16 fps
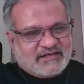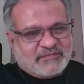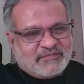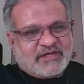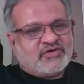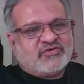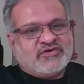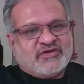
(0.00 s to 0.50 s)

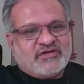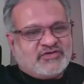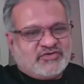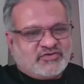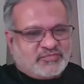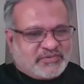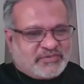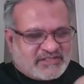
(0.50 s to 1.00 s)
By
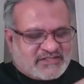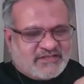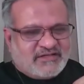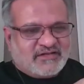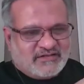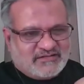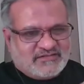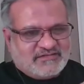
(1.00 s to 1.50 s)
your
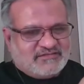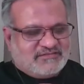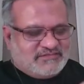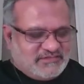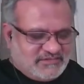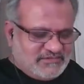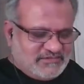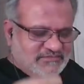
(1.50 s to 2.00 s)
personal
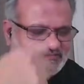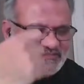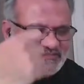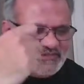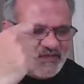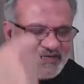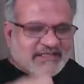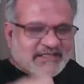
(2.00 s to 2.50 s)

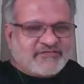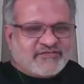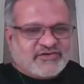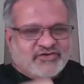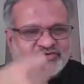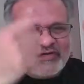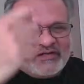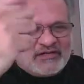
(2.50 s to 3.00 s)

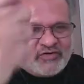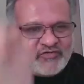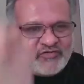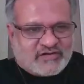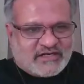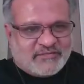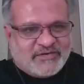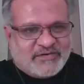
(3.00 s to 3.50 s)
endeavor, you can
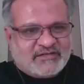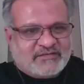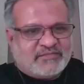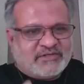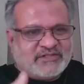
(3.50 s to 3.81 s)
overcome it,